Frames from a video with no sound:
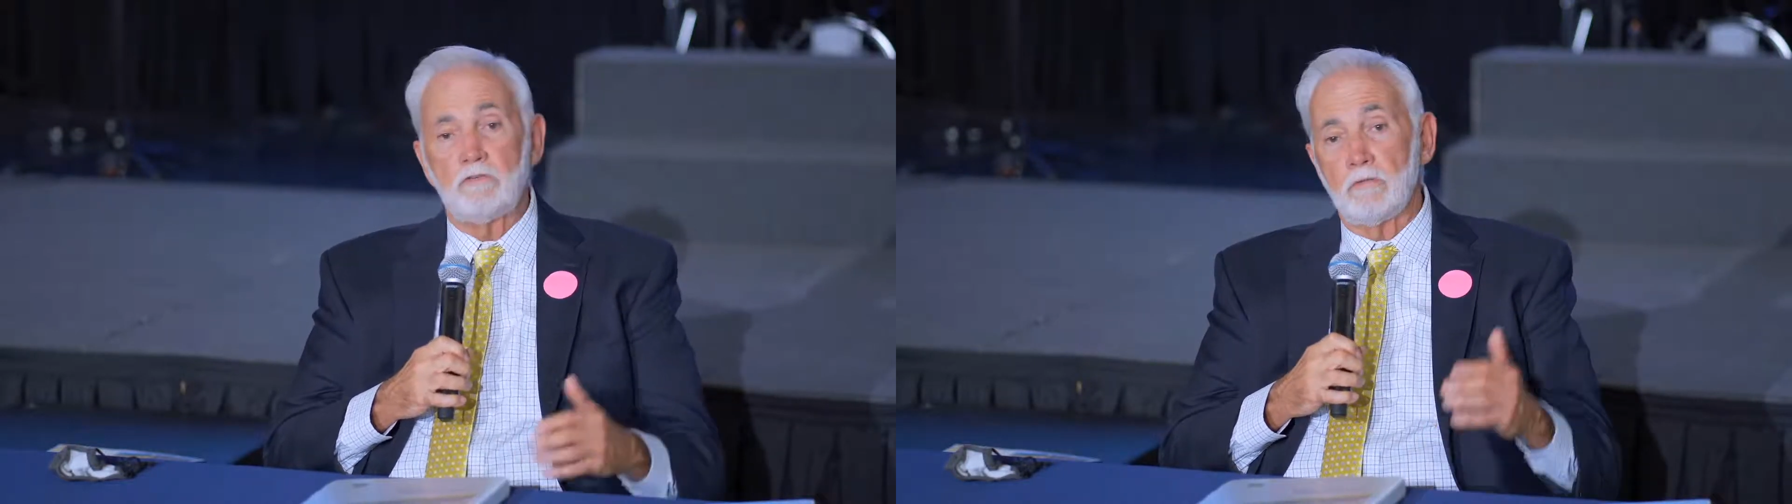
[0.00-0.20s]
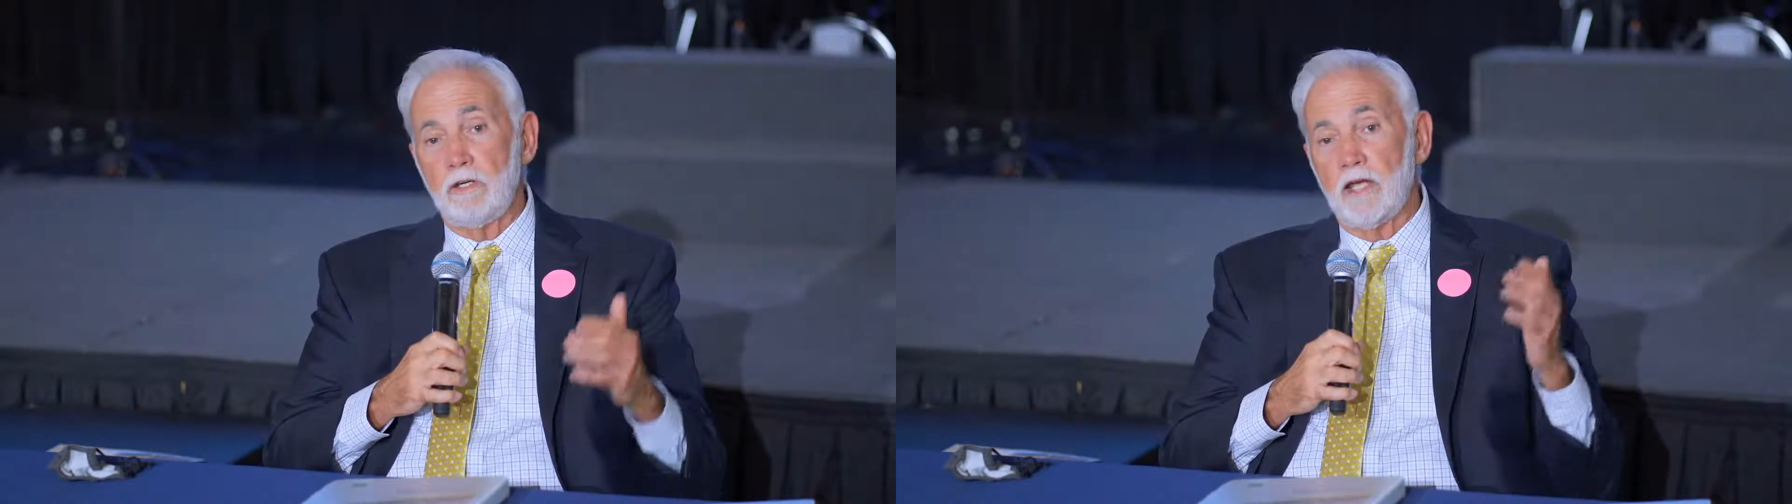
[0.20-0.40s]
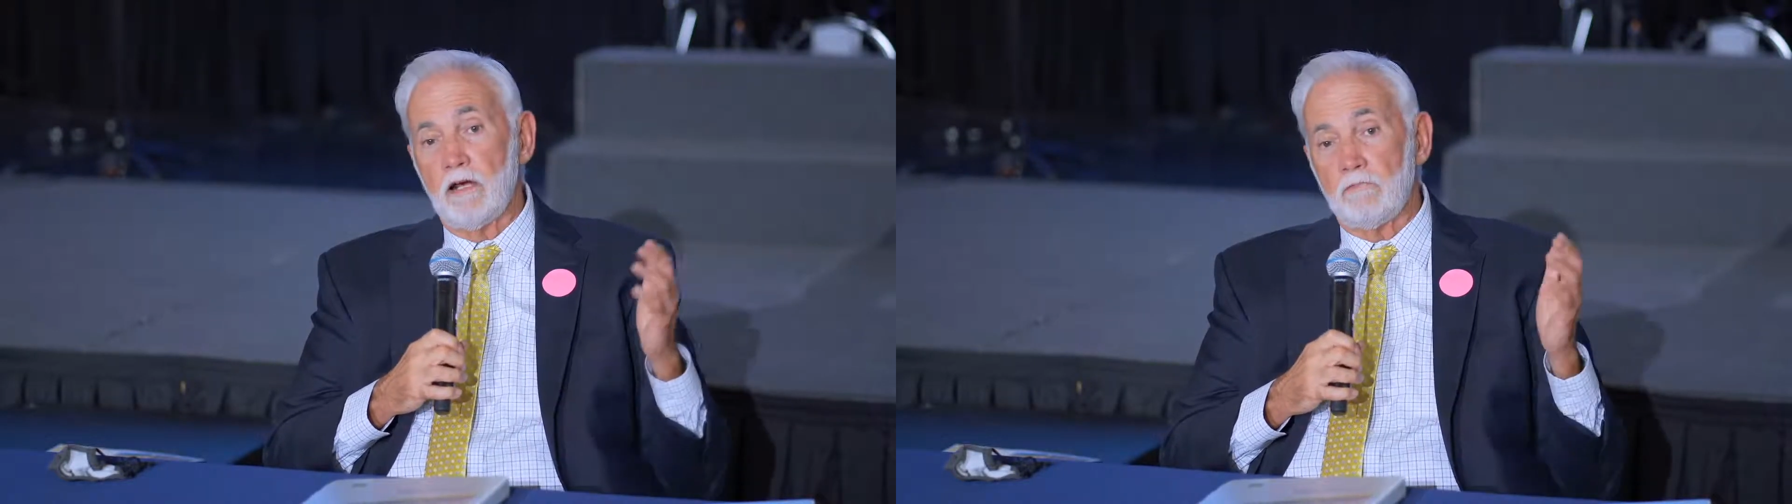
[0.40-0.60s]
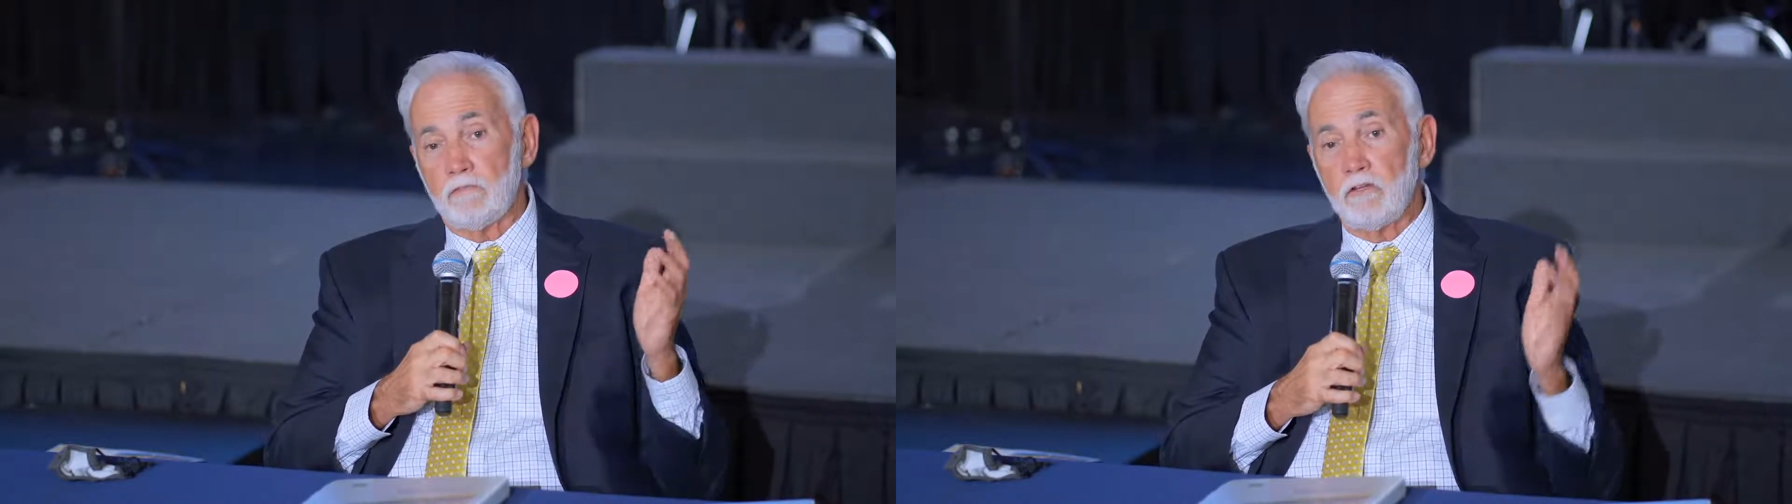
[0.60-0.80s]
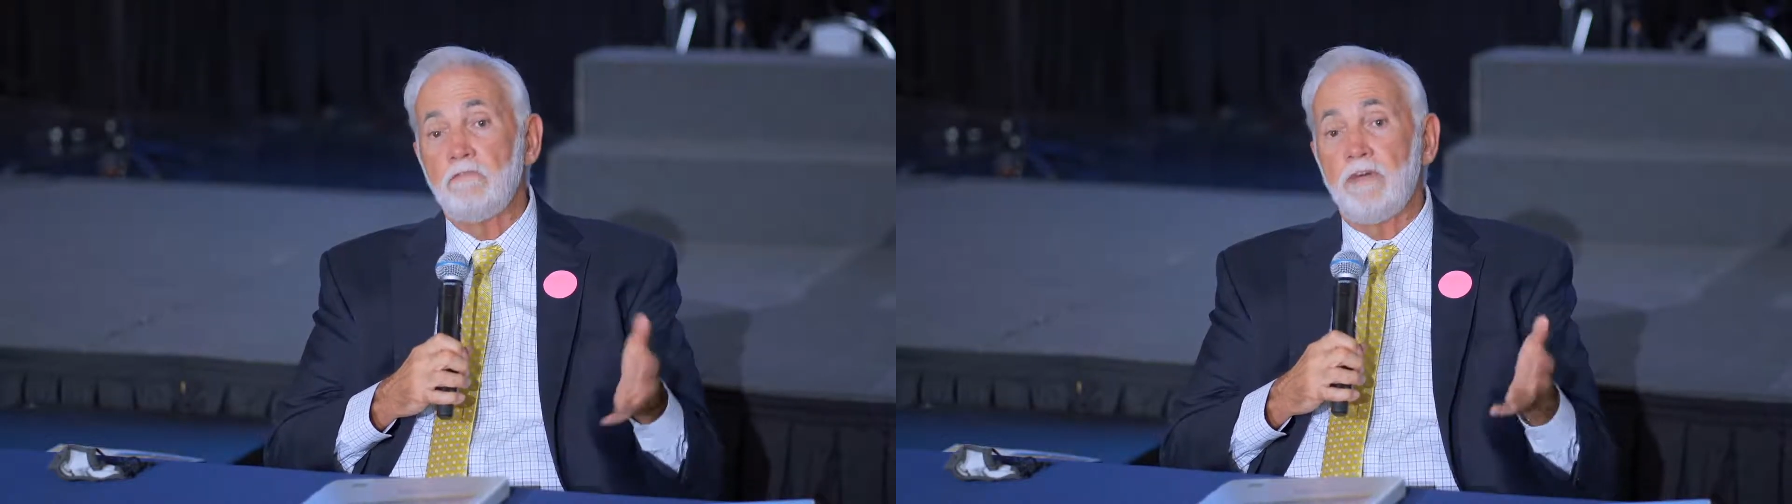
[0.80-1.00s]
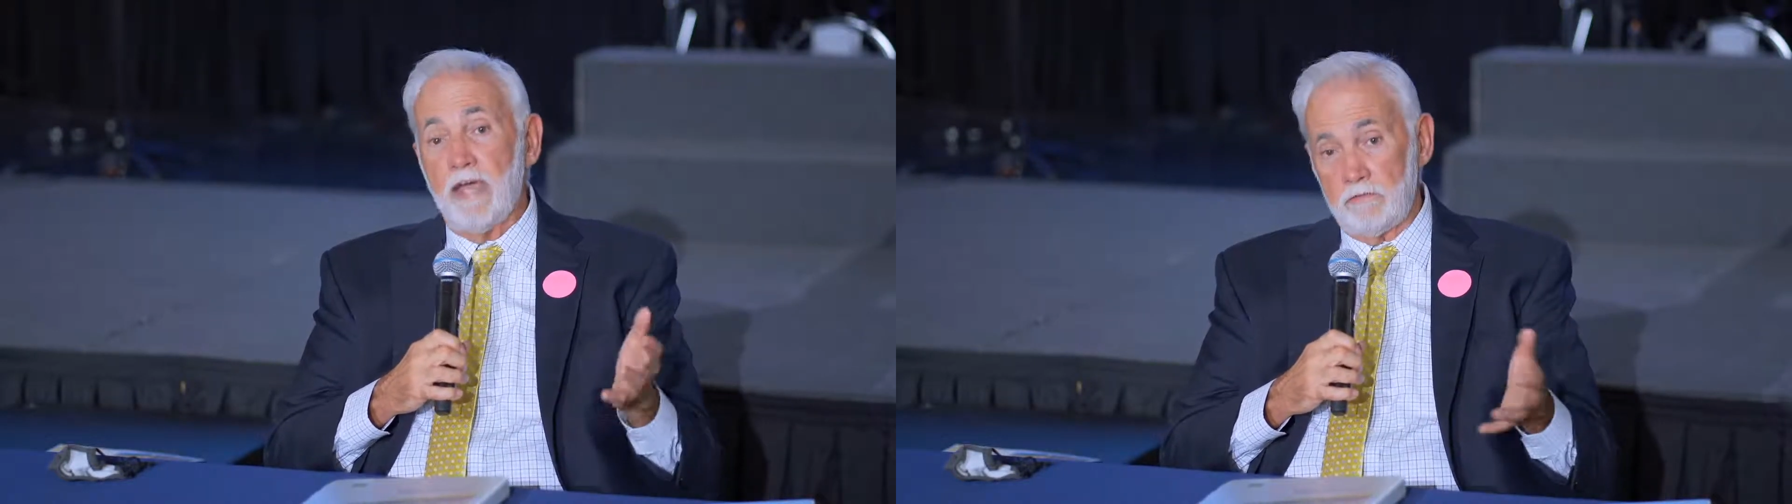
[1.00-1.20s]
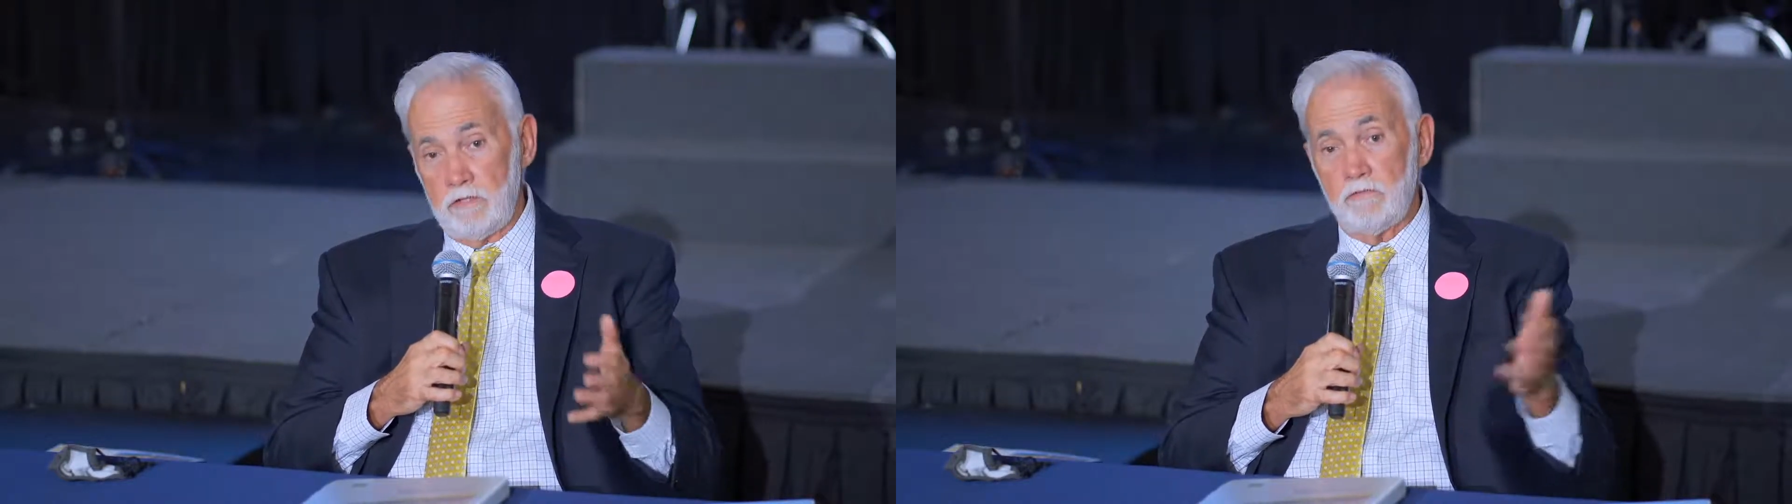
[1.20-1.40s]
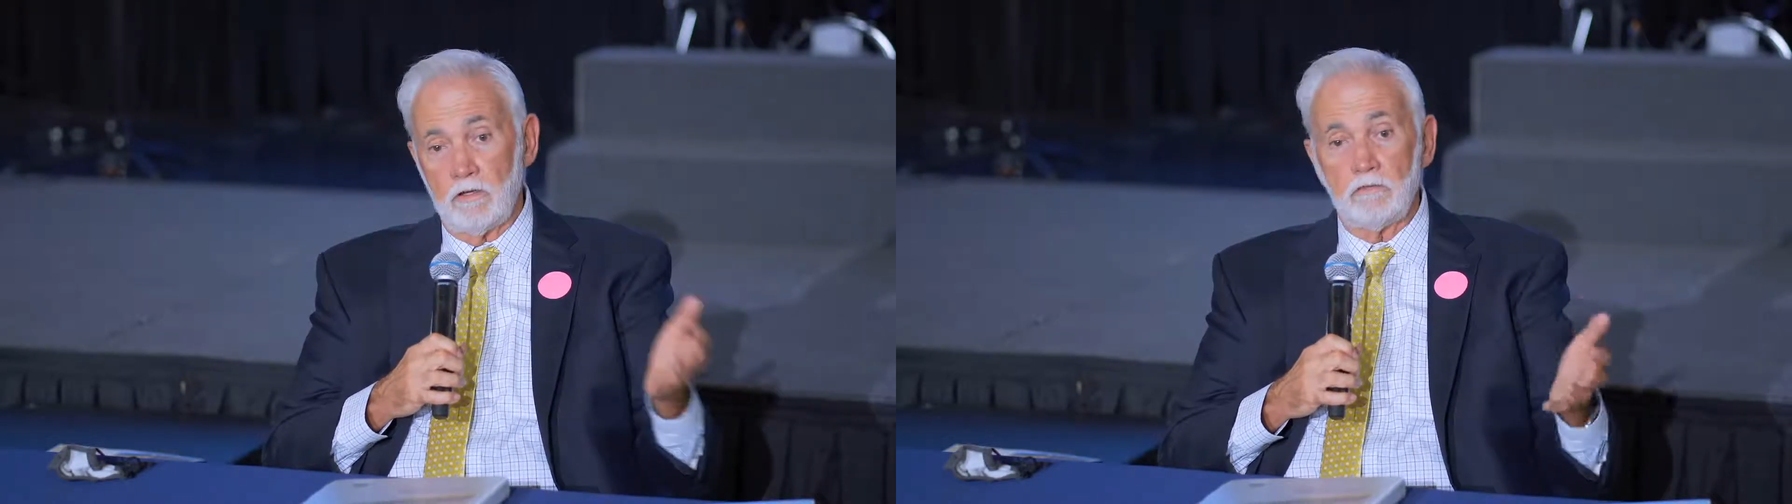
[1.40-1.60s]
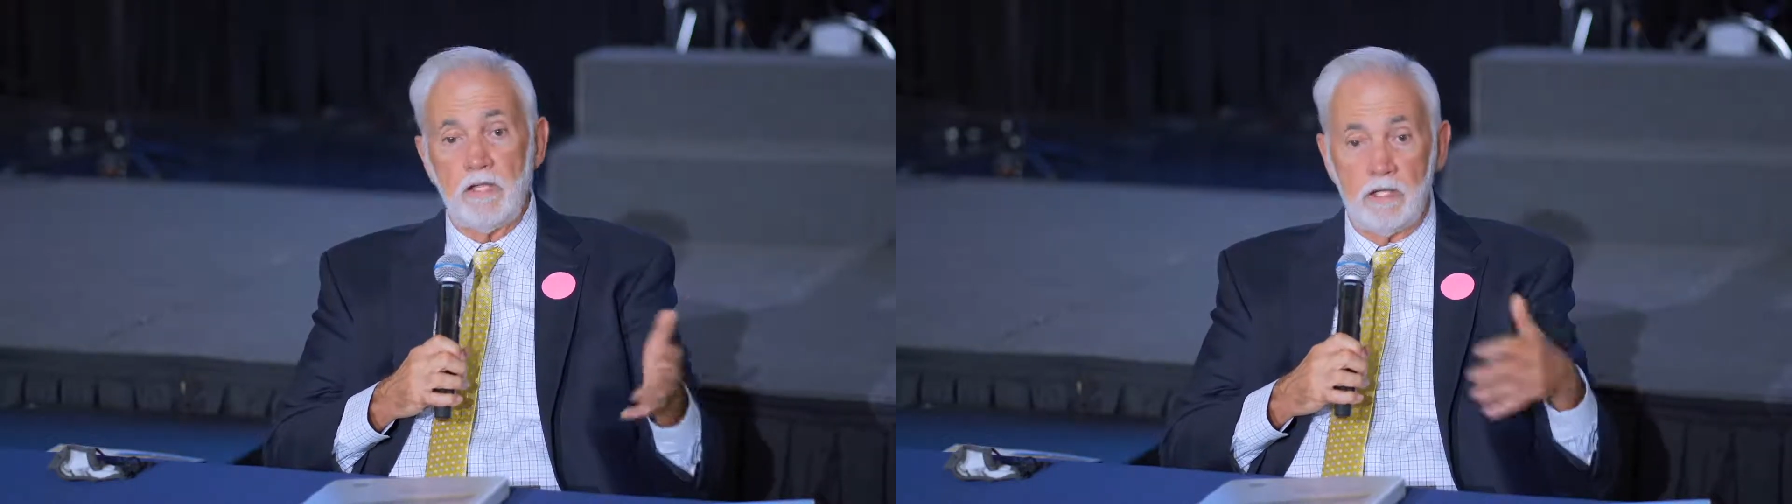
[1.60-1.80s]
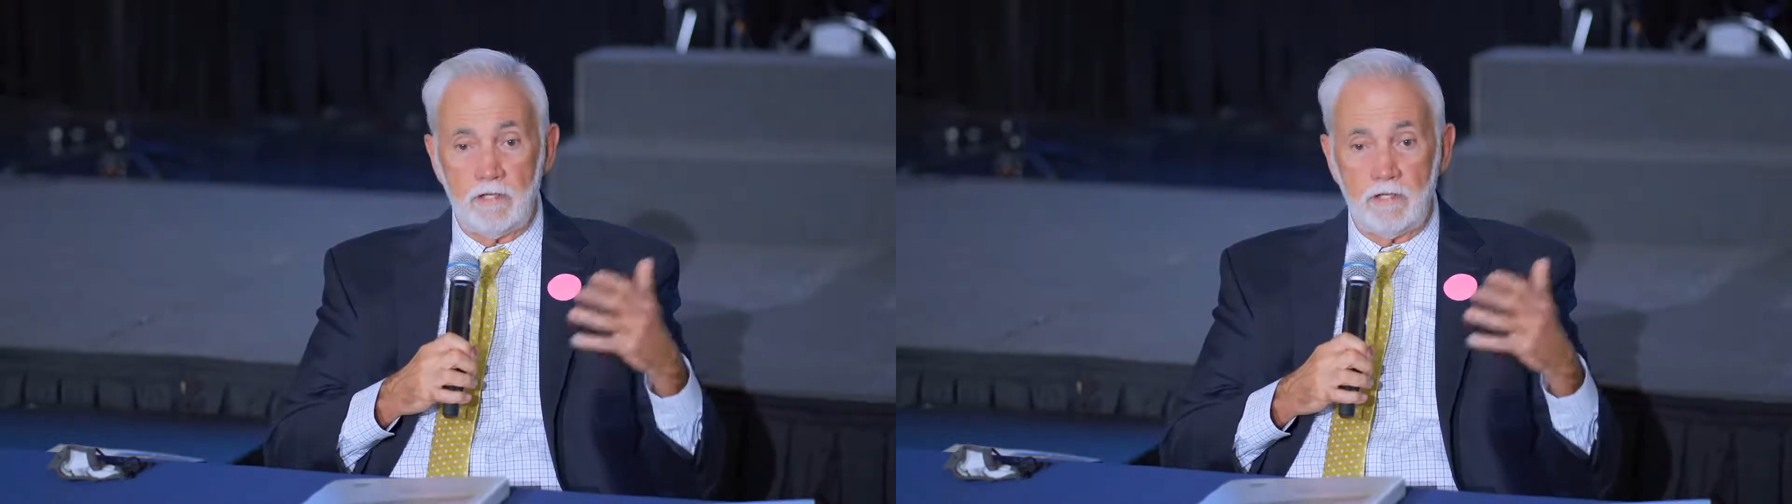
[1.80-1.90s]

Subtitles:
sure we get our flu vaccines in